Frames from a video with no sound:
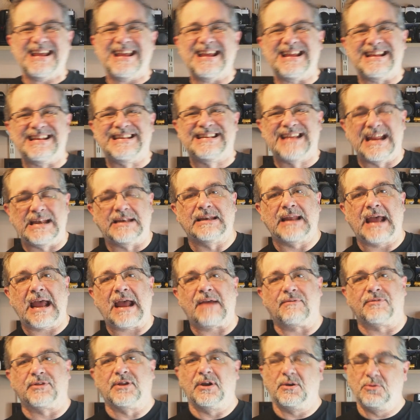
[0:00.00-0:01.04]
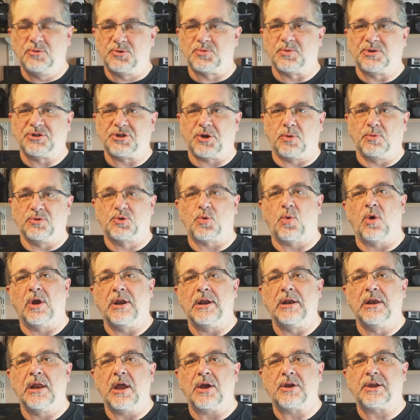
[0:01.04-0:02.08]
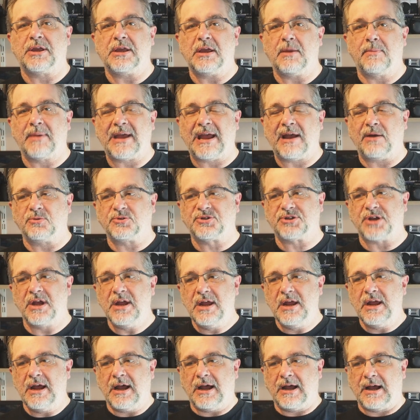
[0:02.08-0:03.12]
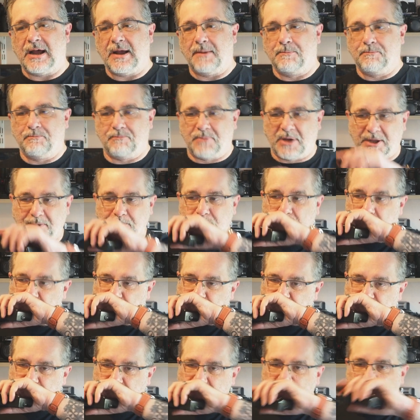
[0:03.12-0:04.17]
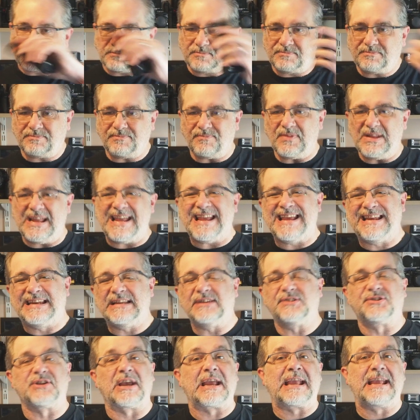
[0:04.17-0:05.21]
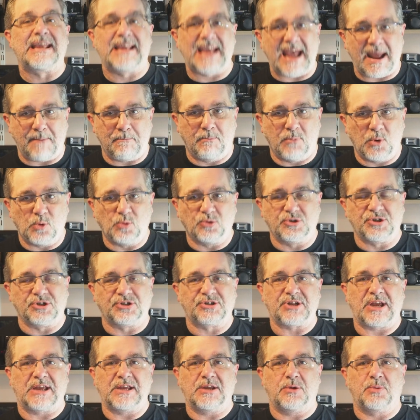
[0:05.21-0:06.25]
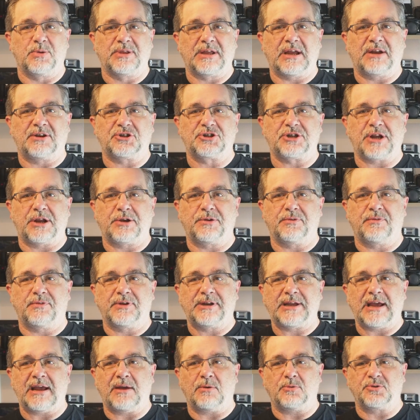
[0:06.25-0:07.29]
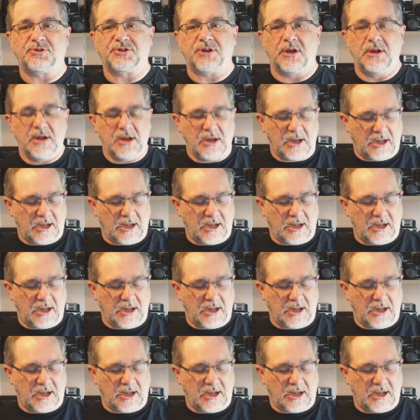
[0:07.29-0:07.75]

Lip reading: It didn't have those, which I was quite lucky about, but it is a gamble to take without a shadow of a doubt.